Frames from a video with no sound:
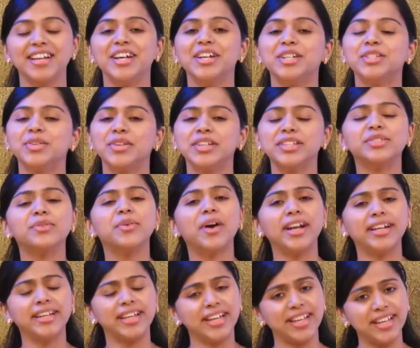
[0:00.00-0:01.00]
So it's
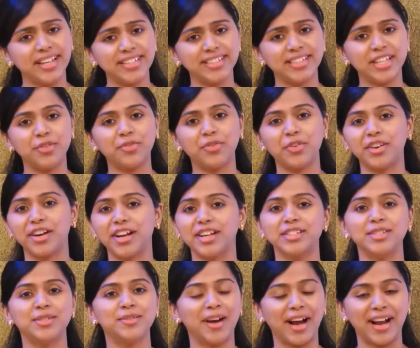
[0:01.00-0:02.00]
quite easy for us
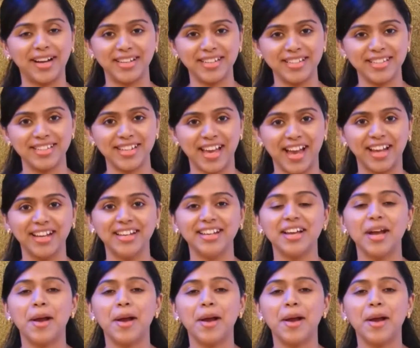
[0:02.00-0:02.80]
to understand